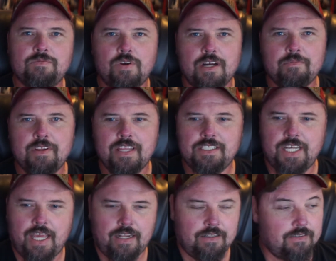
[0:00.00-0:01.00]
Welcome to the
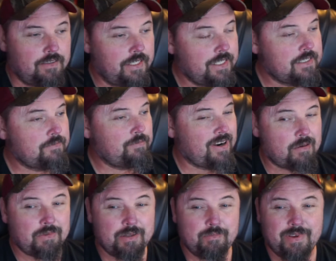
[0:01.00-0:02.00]
channel. It's
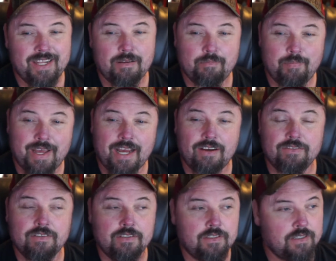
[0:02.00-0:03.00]
probably been about
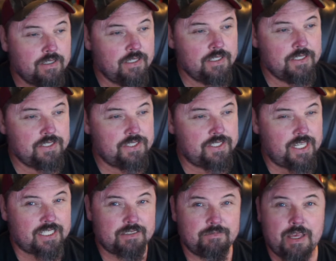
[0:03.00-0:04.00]

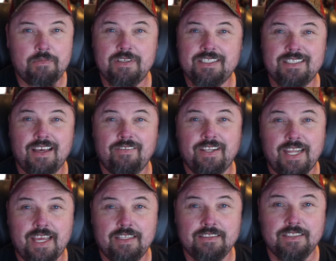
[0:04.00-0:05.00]
6, maybe 7
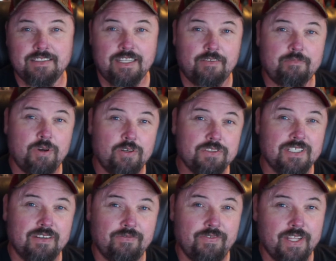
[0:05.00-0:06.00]
days since I've
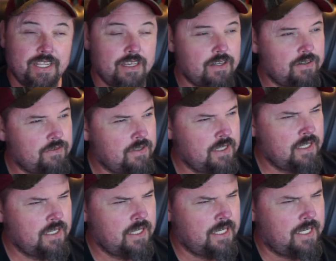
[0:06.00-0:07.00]
posted a video.
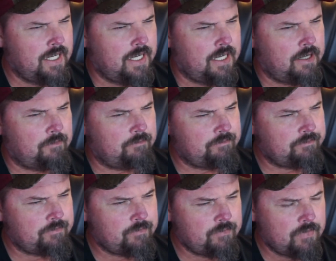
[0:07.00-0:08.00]

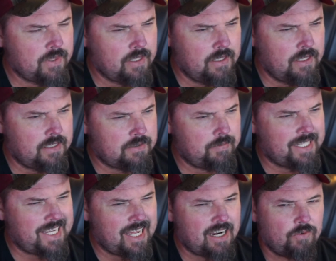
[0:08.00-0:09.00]
It's been
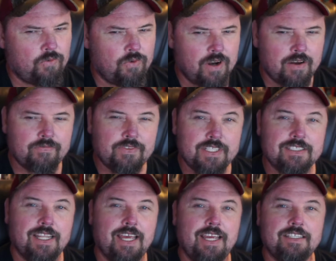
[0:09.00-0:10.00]
kind of rough this
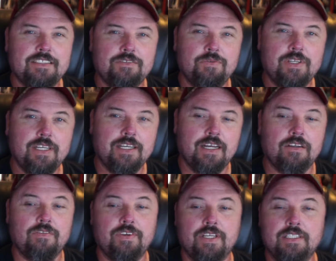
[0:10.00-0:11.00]
last week. I don't
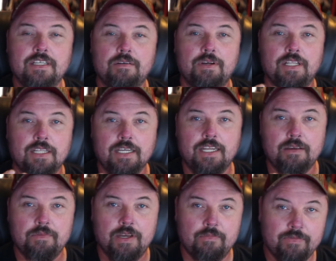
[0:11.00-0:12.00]
know if you can tell by looking at
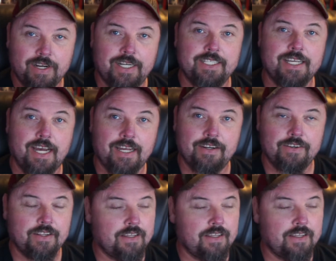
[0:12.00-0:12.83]
me. I'm very tired.